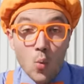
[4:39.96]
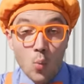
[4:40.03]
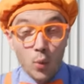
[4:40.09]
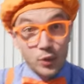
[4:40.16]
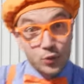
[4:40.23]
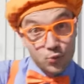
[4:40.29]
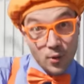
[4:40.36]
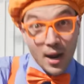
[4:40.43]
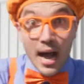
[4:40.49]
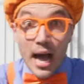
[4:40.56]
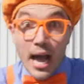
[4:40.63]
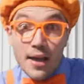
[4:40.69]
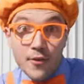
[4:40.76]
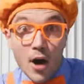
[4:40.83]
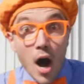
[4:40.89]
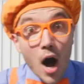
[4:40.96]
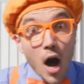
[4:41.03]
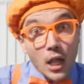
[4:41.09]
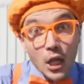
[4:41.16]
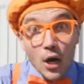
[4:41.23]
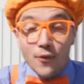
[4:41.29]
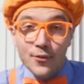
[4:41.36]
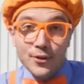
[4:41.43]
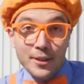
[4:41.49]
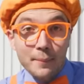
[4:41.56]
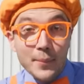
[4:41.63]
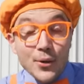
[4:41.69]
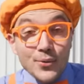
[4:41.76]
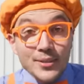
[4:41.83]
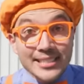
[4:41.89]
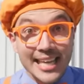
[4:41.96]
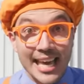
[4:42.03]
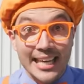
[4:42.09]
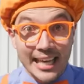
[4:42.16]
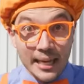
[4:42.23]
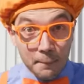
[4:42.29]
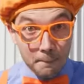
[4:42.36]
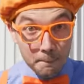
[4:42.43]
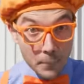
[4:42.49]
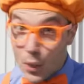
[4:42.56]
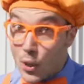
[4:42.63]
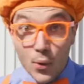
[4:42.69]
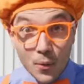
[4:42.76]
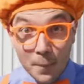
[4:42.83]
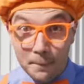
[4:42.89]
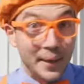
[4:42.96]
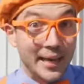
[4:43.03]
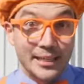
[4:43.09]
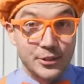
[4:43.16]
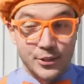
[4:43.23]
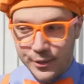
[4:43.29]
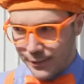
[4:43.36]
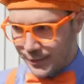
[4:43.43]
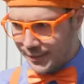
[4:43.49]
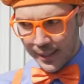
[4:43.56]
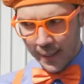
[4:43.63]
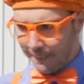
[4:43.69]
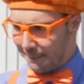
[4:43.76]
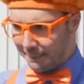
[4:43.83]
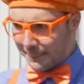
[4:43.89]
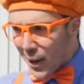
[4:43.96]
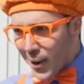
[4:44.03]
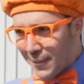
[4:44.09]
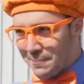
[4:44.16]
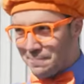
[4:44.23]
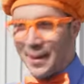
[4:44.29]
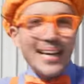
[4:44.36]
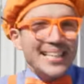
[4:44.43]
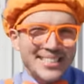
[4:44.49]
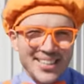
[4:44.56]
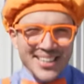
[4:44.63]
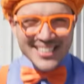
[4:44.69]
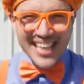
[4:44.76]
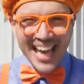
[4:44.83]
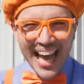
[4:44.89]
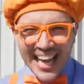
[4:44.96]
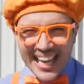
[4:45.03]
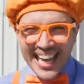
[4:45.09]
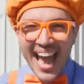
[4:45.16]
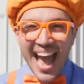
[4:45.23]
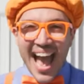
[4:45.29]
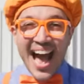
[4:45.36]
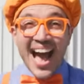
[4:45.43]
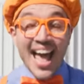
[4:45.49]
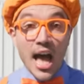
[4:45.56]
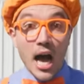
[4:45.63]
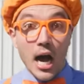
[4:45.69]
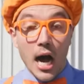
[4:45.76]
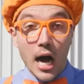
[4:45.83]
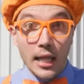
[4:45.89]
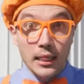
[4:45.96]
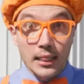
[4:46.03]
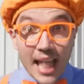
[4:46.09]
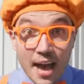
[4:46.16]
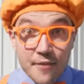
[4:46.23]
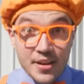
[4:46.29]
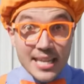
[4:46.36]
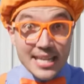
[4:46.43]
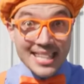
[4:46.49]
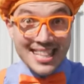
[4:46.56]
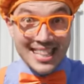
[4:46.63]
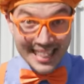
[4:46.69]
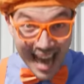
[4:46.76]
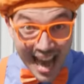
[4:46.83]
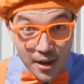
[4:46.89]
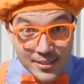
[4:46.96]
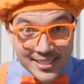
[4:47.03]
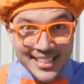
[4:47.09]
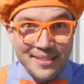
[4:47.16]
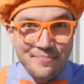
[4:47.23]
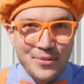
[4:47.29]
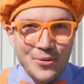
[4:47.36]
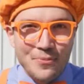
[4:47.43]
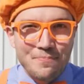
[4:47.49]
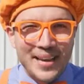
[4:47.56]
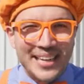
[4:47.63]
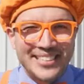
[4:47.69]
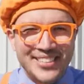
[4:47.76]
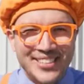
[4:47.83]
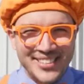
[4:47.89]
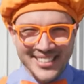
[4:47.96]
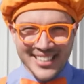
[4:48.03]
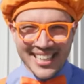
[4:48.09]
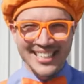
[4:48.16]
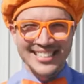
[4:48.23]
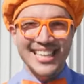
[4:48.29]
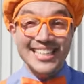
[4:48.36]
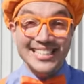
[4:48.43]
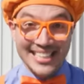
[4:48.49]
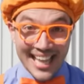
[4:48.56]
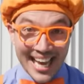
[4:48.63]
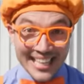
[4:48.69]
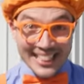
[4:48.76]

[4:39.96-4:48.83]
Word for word: would drive all over the moon taking moon pictures. Moon pictures? Yeah, 11,000 moon pictures, just like